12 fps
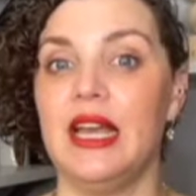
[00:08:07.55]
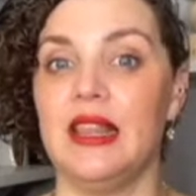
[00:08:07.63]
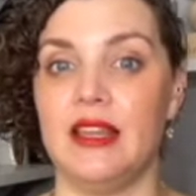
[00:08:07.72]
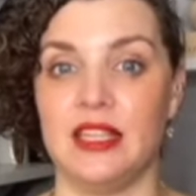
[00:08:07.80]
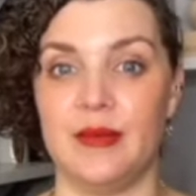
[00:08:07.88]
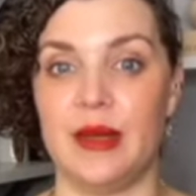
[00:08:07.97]

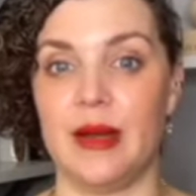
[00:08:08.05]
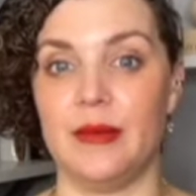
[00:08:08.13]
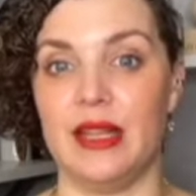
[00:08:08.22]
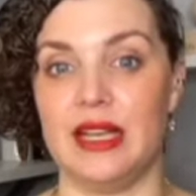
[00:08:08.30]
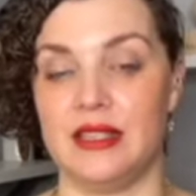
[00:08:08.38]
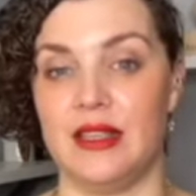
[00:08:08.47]
things become
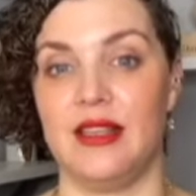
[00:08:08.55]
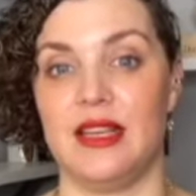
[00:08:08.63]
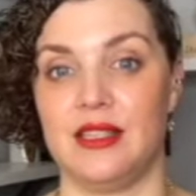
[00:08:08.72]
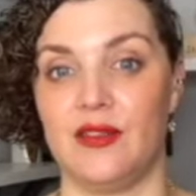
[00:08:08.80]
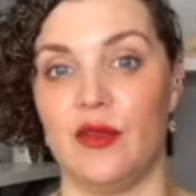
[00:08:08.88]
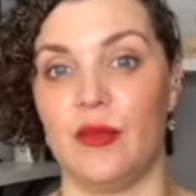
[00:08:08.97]
less and
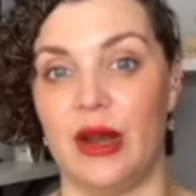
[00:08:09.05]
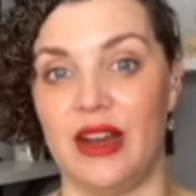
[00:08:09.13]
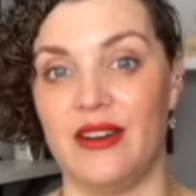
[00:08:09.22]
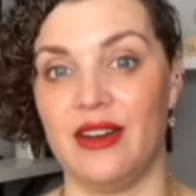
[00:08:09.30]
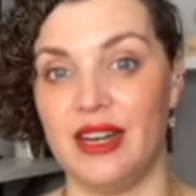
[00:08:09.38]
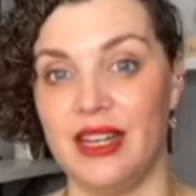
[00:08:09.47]
less of a
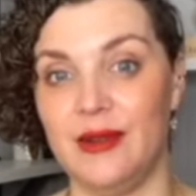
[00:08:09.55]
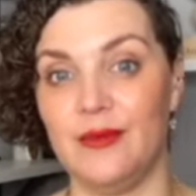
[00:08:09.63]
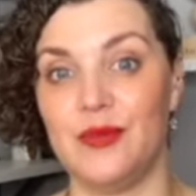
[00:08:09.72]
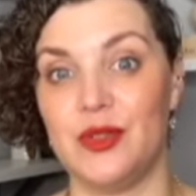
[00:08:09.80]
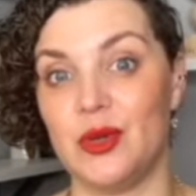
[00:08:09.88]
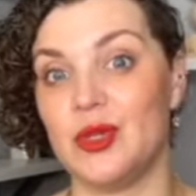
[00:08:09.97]
priority
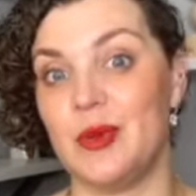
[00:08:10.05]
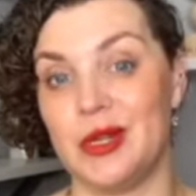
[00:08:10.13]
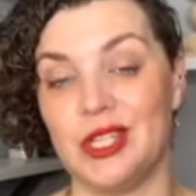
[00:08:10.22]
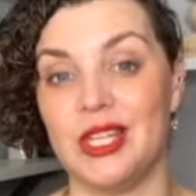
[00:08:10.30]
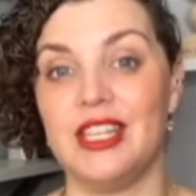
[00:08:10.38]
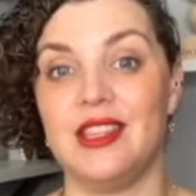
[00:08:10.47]
so
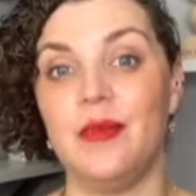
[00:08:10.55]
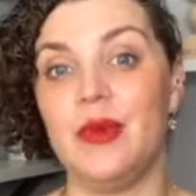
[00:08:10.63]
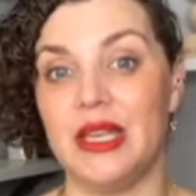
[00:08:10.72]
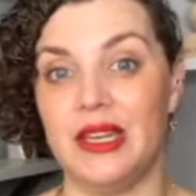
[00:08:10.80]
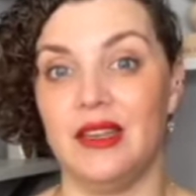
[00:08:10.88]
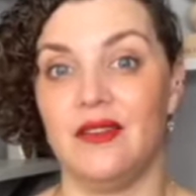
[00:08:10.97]
especially at the
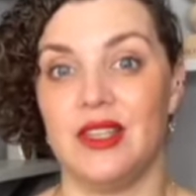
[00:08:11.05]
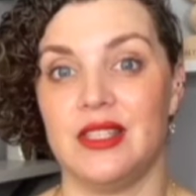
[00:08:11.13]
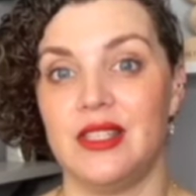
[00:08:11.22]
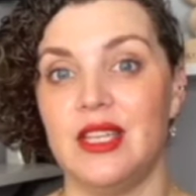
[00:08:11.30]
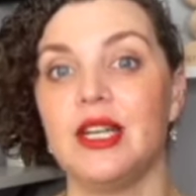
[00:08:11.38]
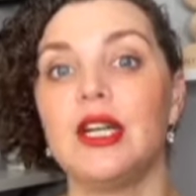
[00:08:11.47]
beginning of
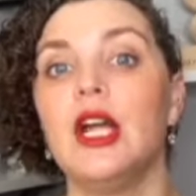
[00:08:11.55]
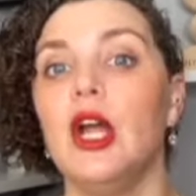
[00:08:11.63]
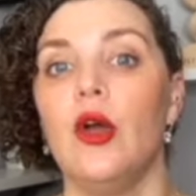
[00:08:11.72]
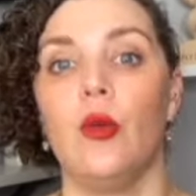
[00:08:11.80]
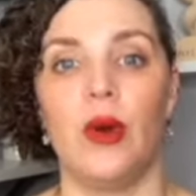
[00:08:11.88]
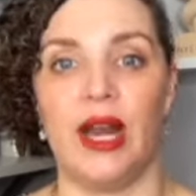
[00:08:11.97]
this year
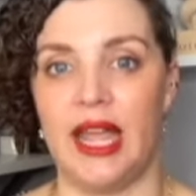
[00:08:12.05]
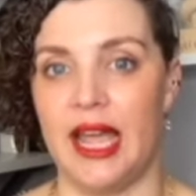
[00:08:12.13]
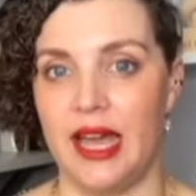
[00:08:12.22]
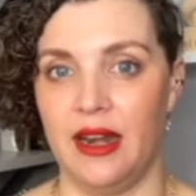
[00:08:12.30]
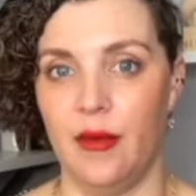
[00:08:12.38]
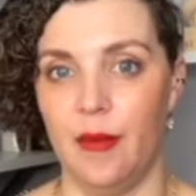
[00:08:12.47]
when i
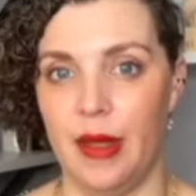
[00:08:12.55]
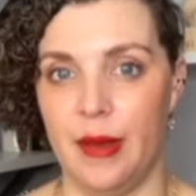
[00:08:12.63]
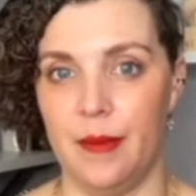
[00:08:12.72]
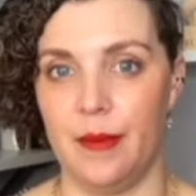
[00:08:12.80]
hadn't met,